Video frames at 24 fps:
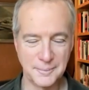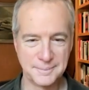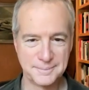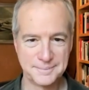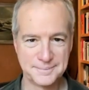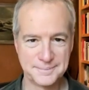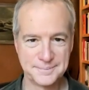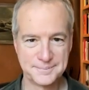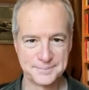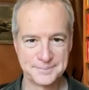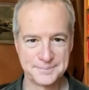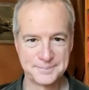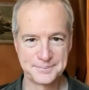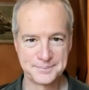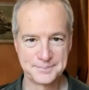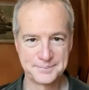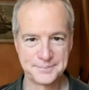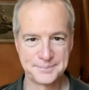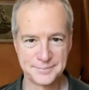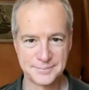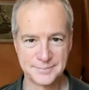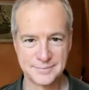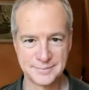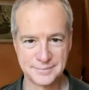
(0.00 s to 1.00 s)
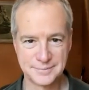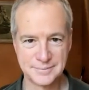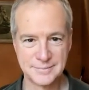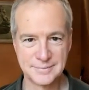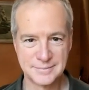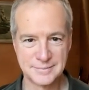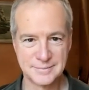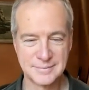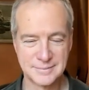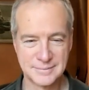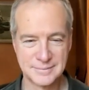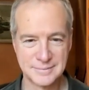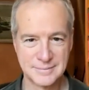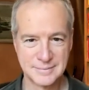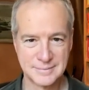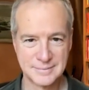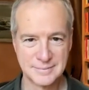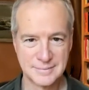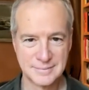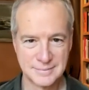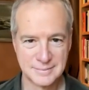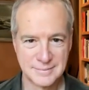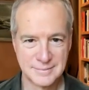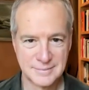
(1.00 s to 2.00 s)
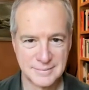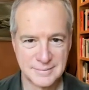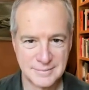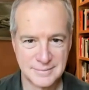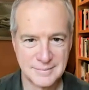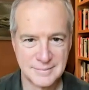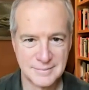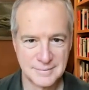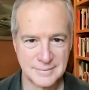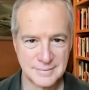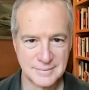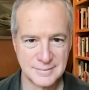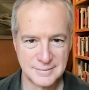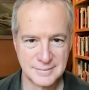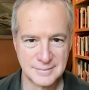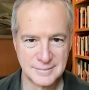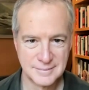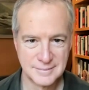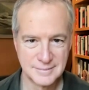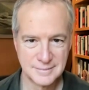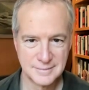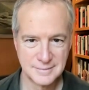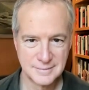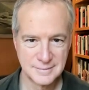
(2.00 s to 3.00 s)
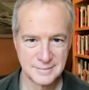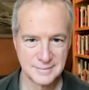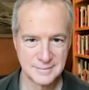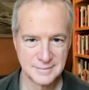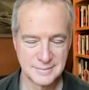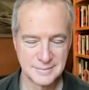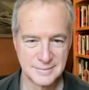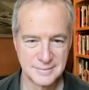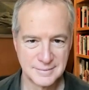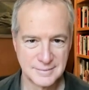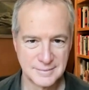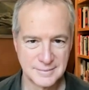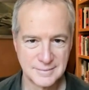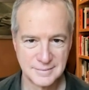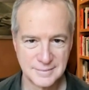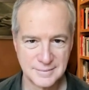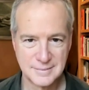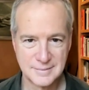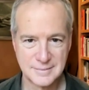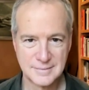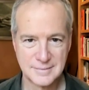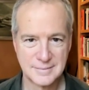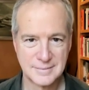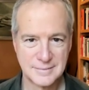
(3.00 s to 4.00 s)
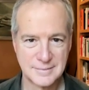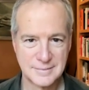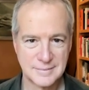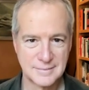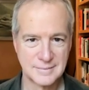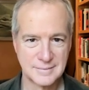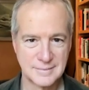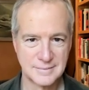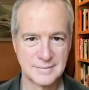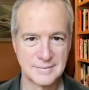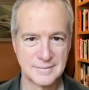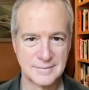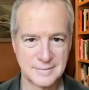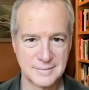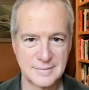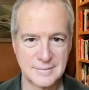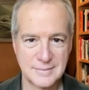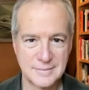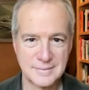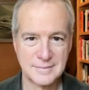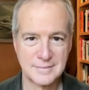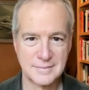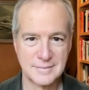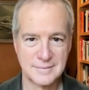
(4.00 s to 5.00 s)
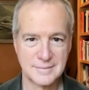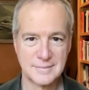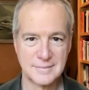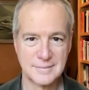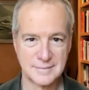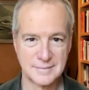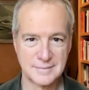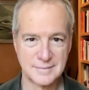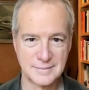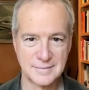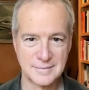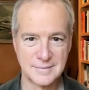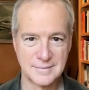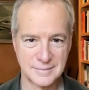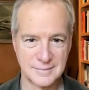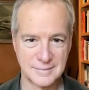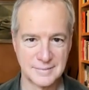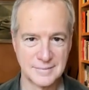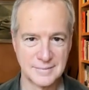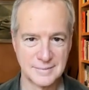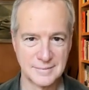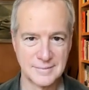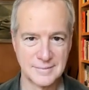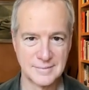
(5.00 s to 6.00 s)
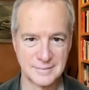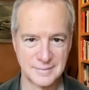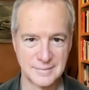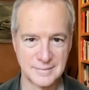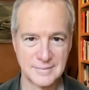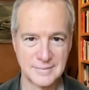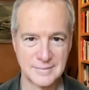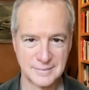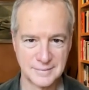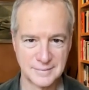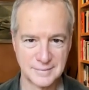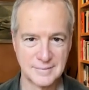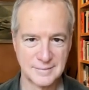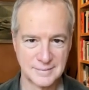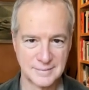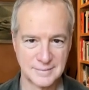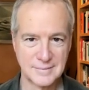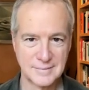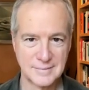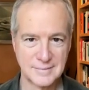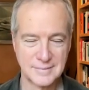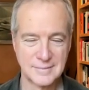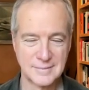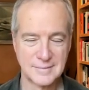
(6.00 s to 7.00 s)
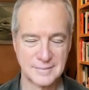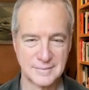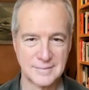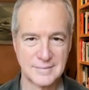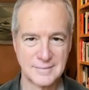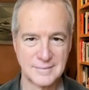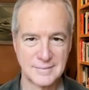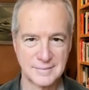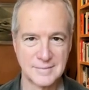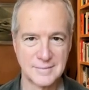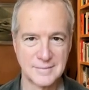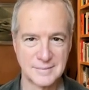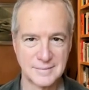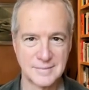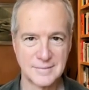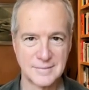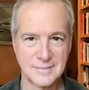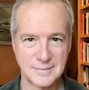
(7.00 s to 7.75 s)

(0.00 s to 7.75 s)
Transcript: (not speaking)